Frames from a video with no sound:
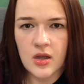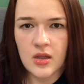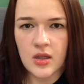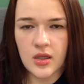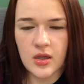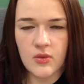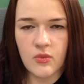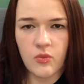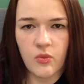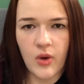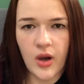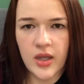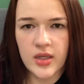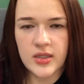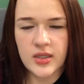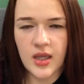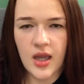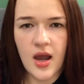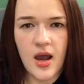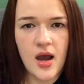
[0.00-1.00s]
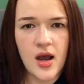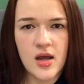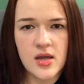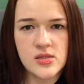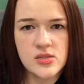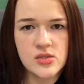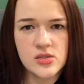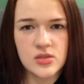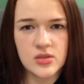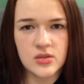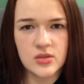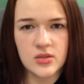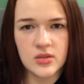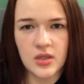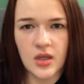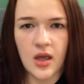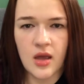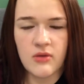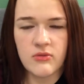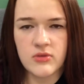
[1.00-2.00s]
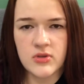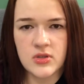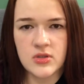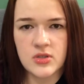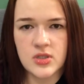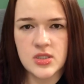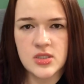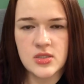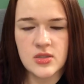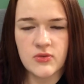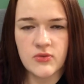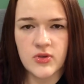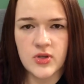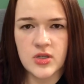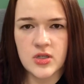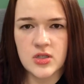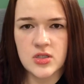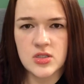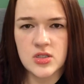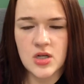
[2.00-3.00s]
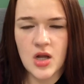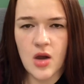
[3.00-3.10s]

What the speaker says: like a white cast or a heavy greasy finish.